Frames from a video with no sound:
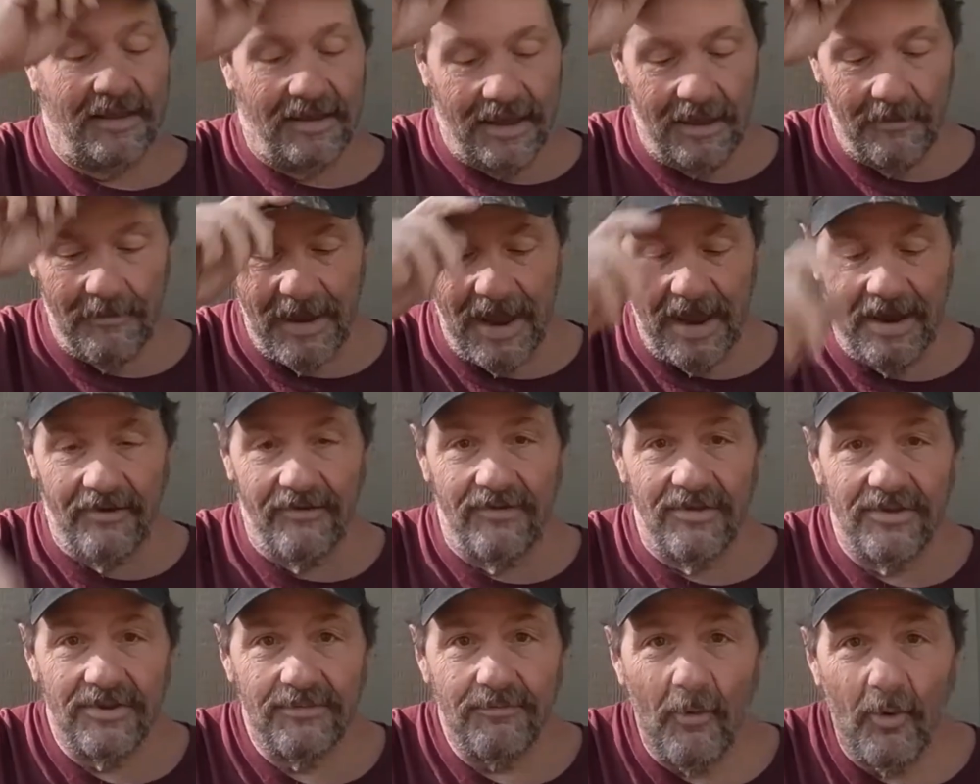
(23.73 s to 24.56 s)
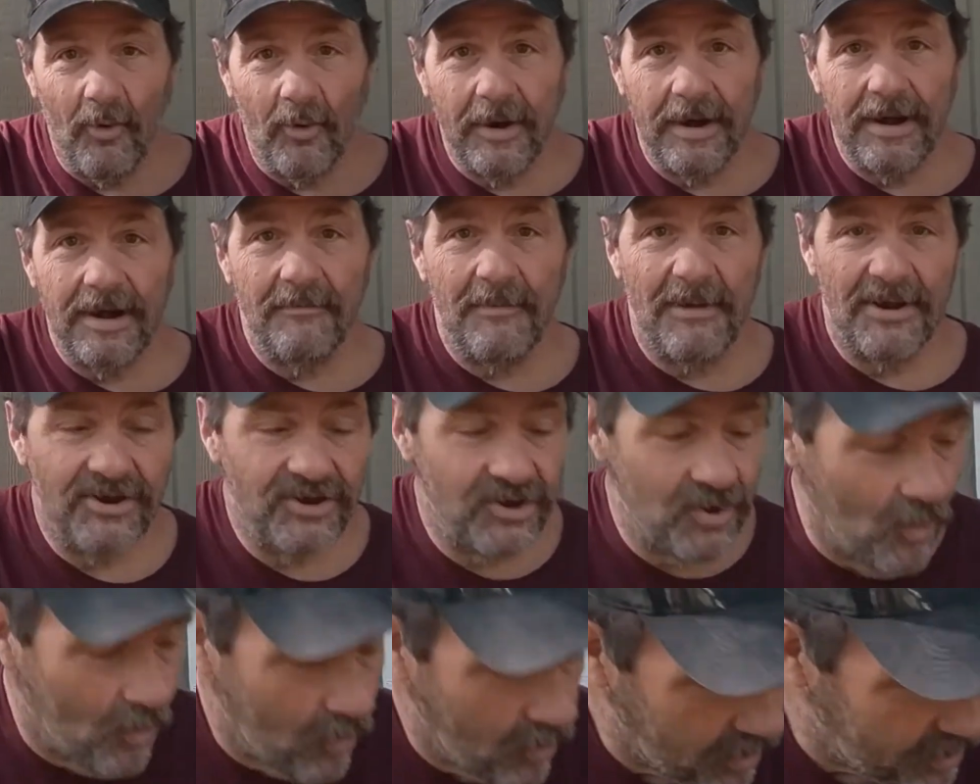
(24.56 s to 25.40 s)
Come out here this morning in my
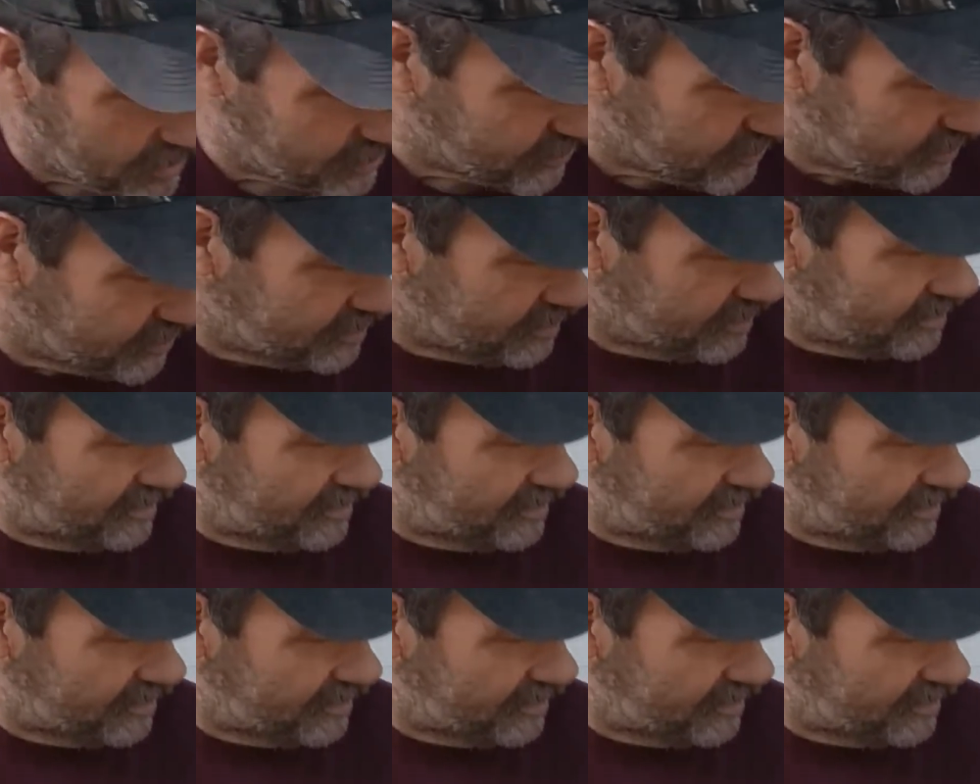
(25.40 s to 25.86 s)
shorts,